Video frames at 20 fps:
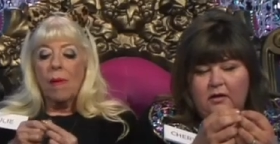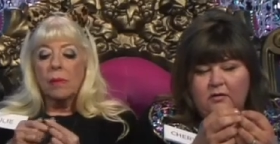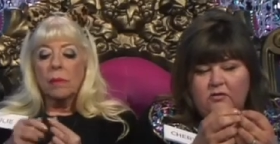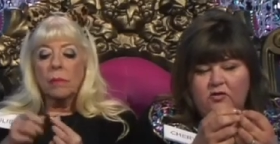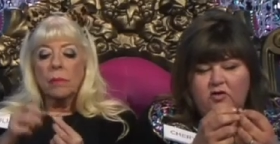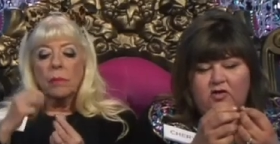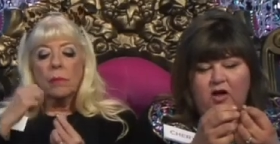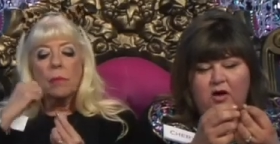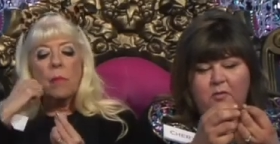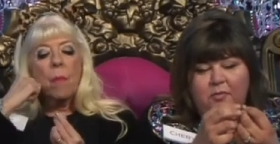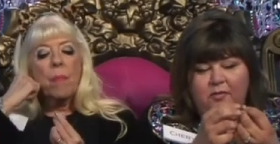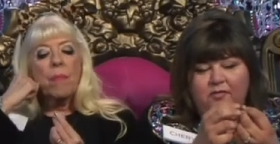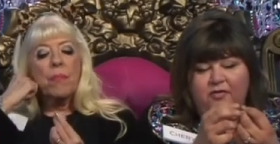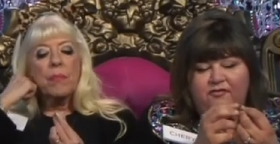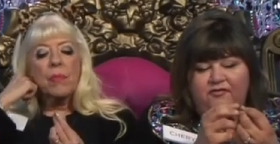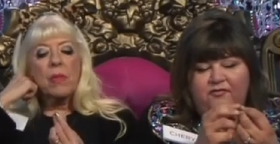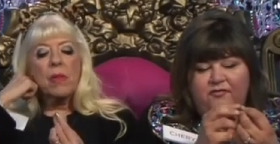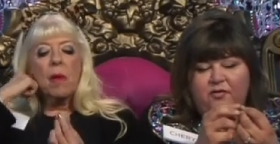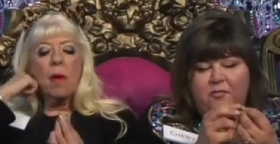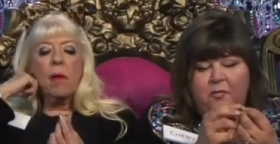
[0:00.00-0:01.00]
Speaker 1: Do You don't put the
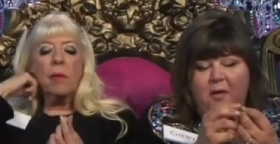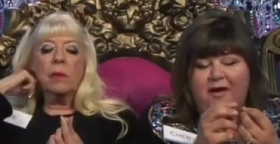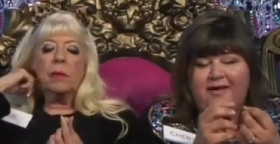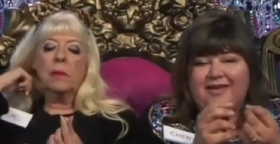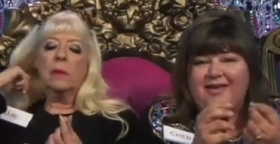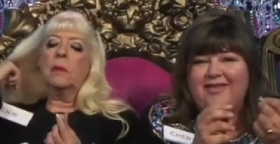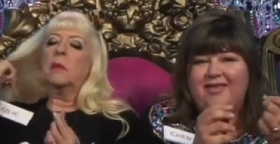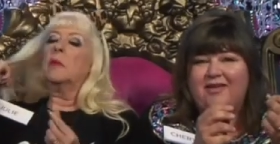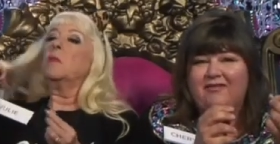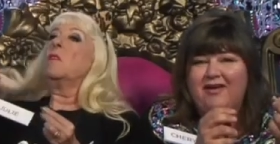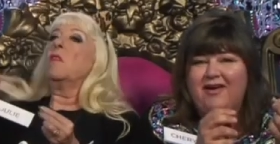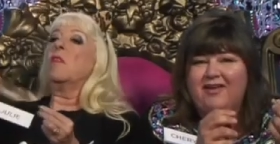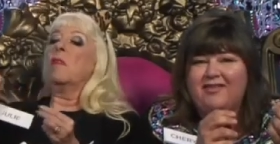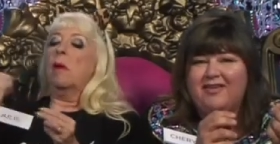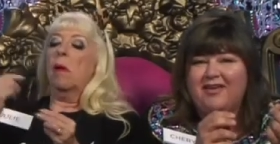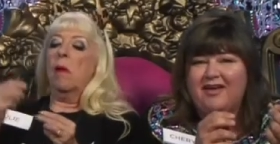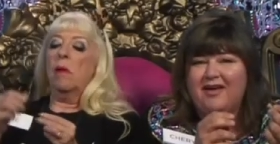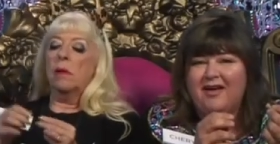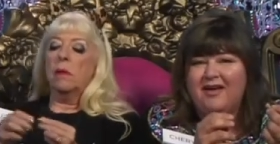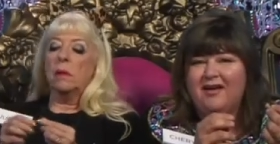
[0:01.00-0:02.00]
spike in your ear, do
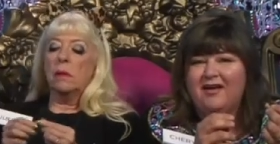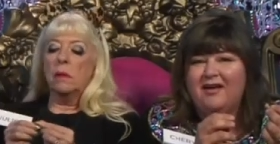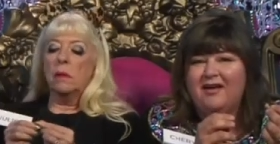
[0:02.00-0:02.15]
you?